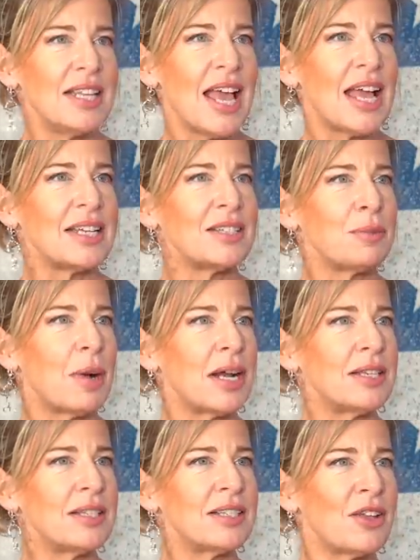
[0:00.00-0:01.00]
at the end,
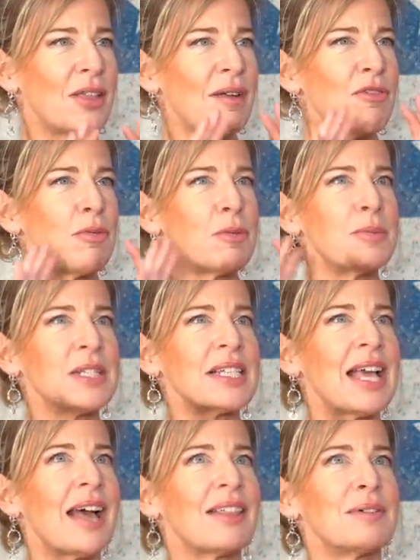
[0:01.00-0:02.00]
when so everyone was
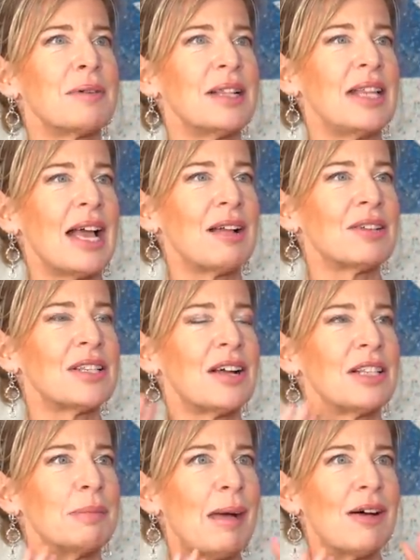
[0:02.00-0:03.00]
gathered, weren't they,
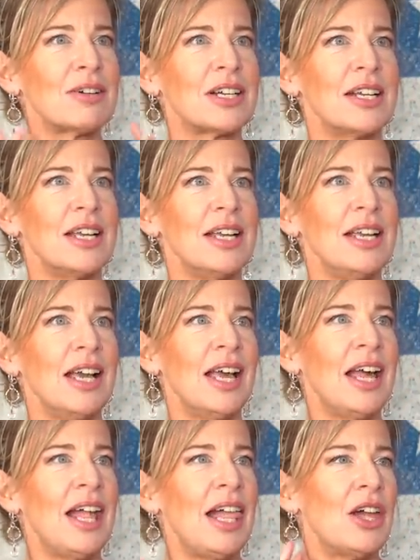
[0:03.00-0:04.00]
outside the balcony,
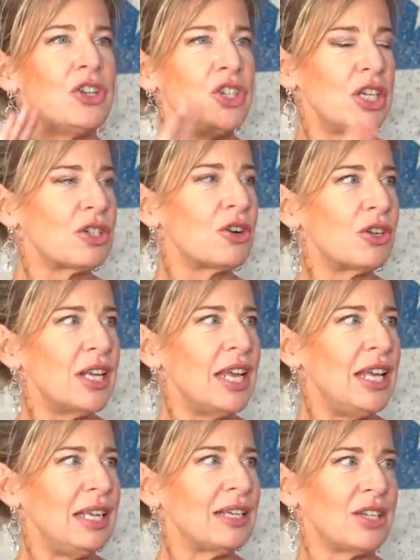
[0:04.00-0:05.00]
and she had gone
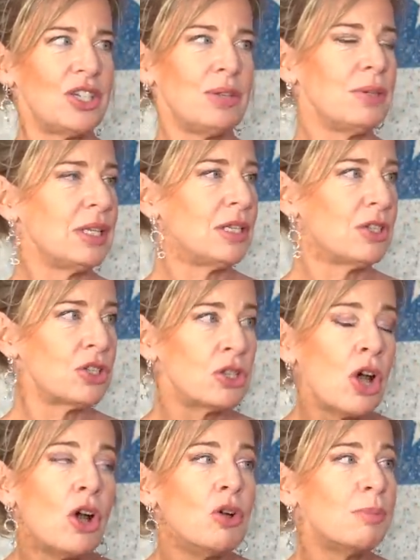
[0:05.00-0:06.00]
in because she was in
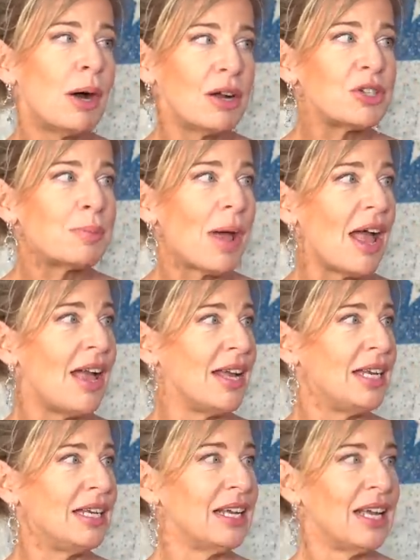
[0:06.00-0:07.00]
so much
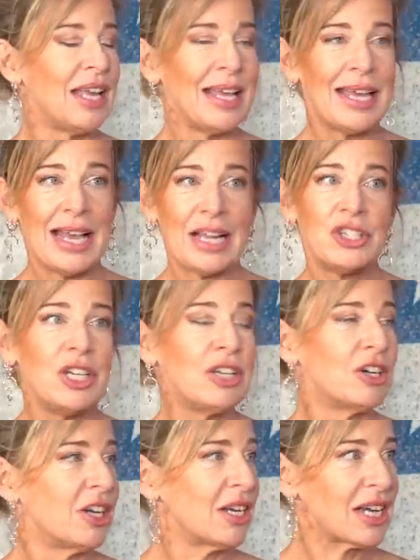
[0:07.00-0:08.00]
pain, and she
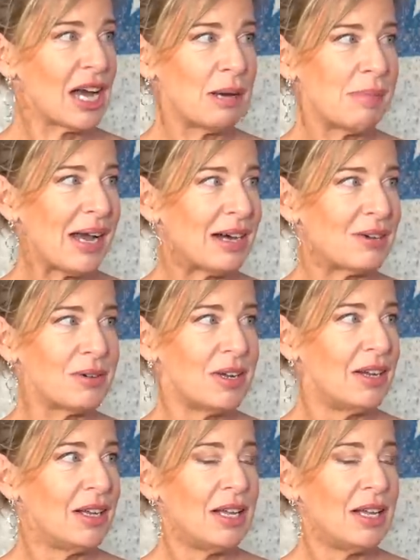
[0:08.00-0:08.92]
couldn't come out.